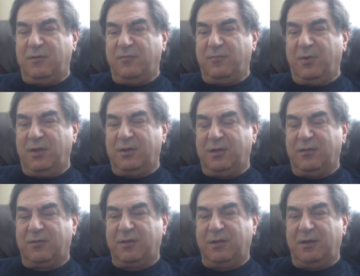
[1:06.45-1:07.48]
but
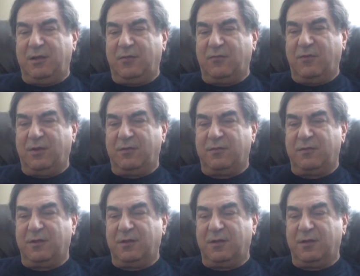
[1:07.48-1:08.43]
still it was uh,